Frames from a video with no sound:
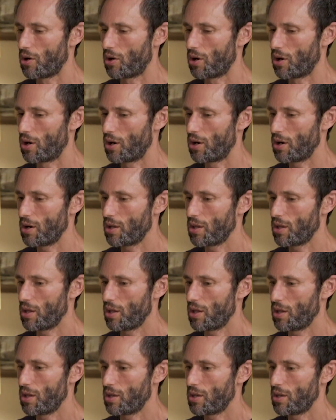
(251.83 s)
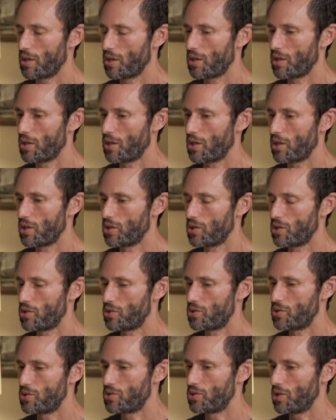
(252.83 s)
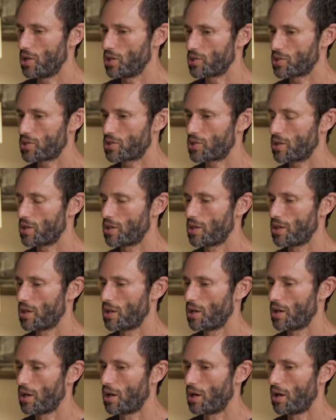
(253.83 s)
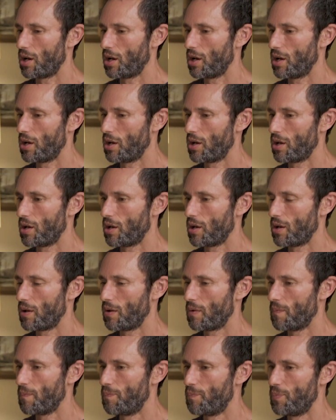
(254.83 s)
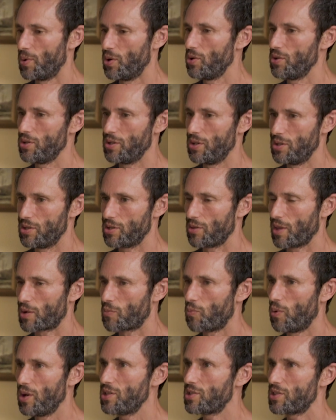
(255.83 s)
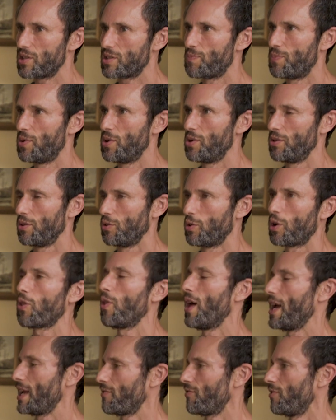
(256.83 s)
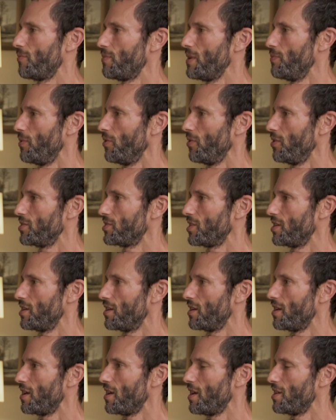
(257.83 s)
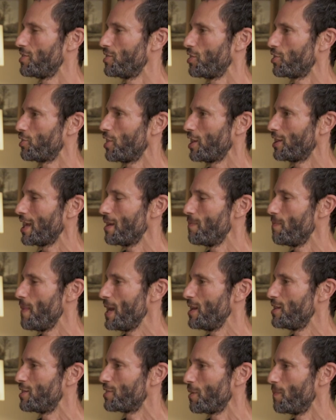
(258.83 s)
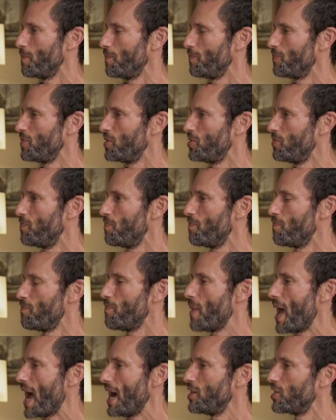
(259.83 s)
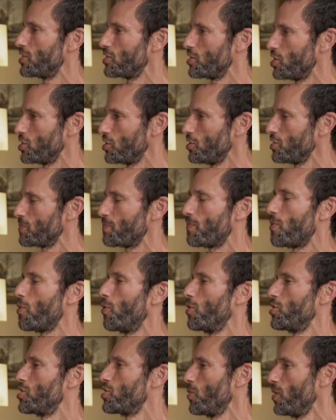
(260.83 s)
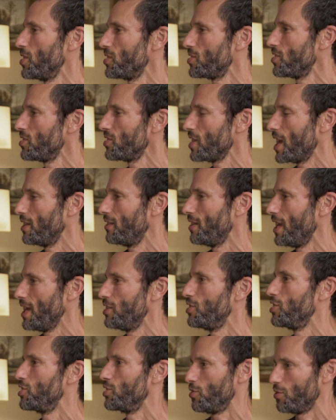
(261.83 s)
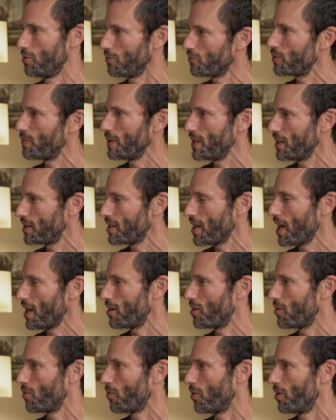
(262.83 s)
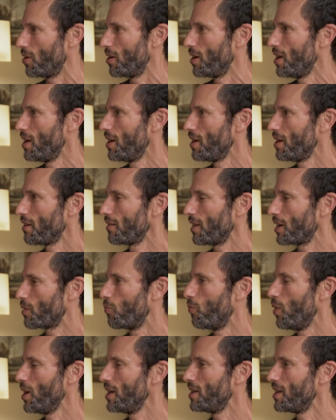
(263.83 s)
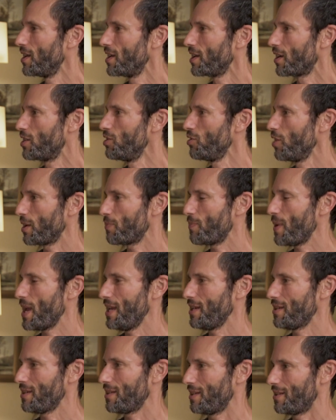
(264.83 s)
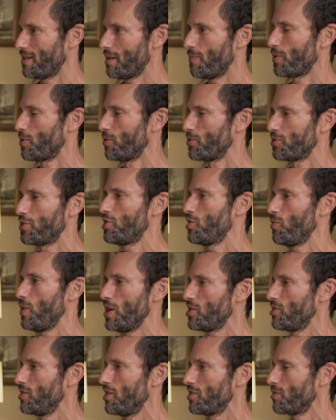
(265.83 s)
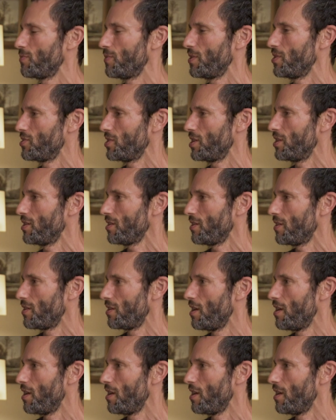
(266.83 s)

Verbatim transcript: are just burdened. Like, what does this burden look like for people? Is it, is it that they made some bad decisions, poor choices, and they deserve to be in debt? Or like what, can you like paint the typical situation that somebody's in,